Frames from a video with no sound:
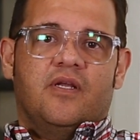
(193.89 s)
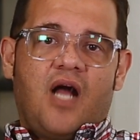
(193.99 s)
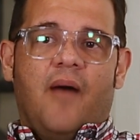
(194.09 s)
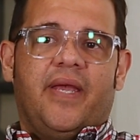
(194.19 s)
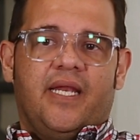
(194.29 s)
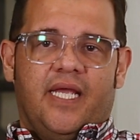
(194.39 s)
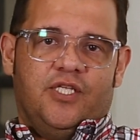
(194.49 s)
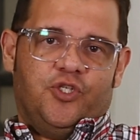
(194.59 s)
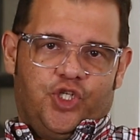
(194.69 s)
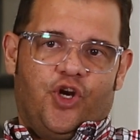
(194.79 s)
coming
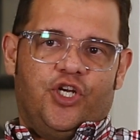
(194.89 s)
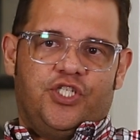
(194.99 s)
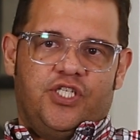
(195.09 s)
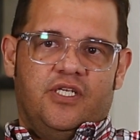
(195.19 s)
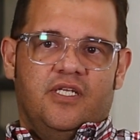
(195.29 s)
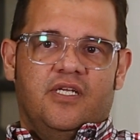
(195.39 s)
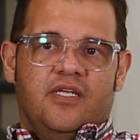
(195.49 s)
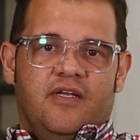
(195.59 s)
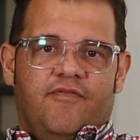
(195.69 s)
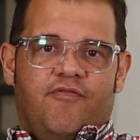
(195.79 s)
into church
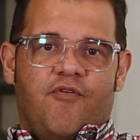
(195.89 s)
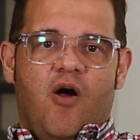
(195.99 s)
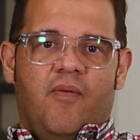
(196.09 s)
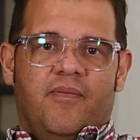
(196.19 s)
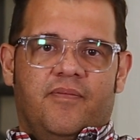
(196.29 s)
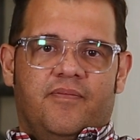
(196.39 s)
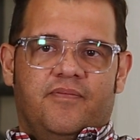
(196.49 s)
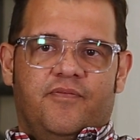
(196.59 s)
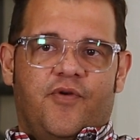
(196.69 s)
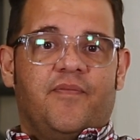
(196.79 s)

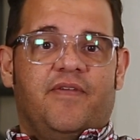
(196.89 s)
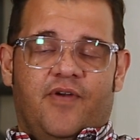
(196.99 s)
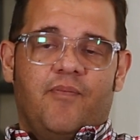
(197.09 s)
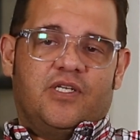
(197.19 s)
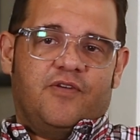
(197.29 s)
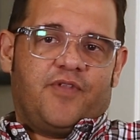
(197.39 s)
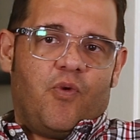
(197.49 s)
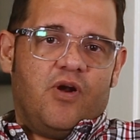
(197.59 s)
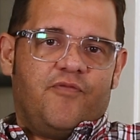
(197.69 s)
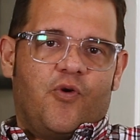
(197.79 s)
from different parts of the
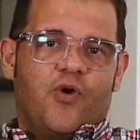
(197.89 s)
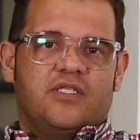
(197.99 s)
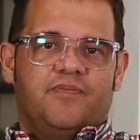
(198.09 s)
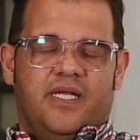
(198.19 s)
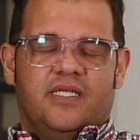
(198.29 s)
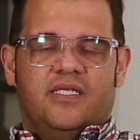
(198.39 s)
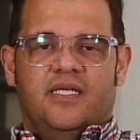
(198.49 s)
world, of course, but